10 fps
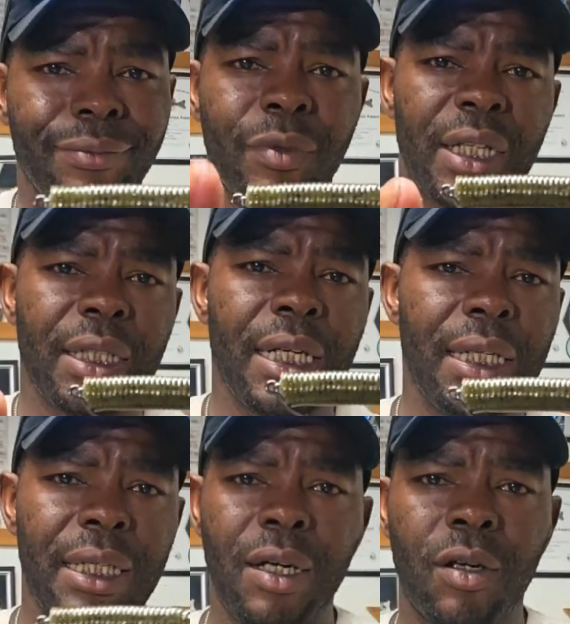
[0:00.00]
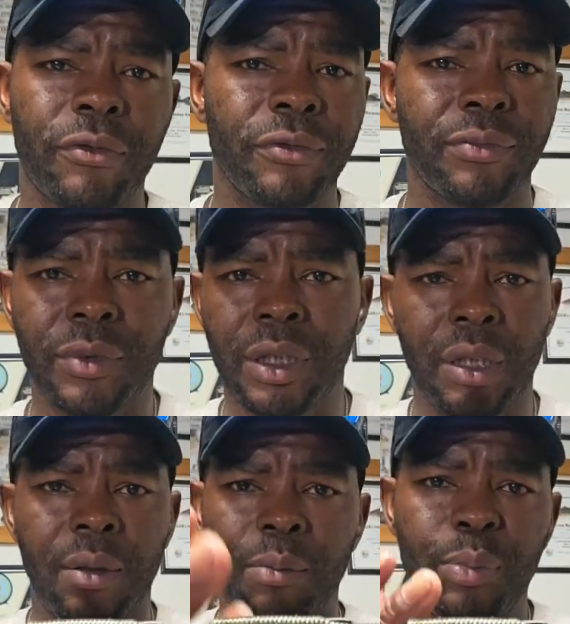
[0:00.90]
I cut it off,
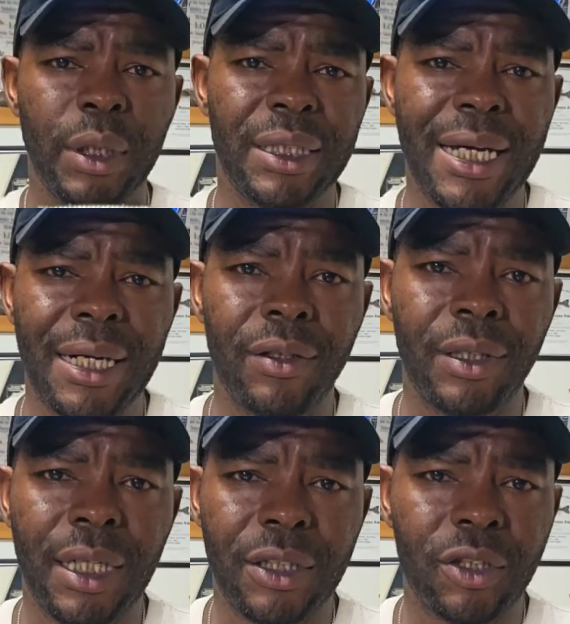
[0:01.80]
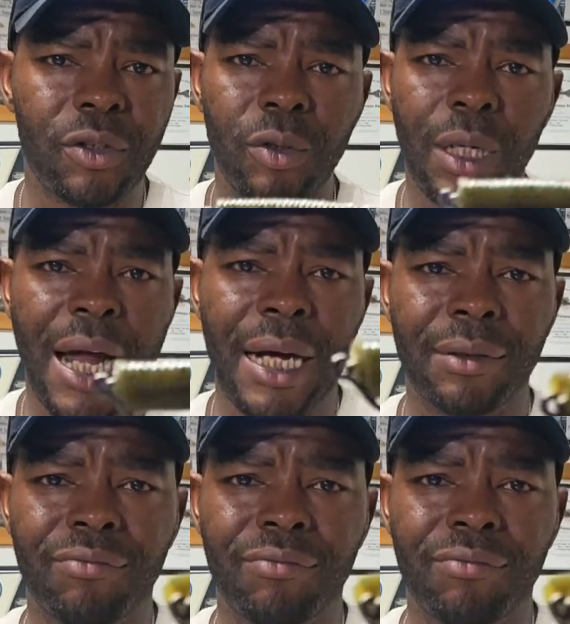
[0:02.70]
put that on there, screw lock.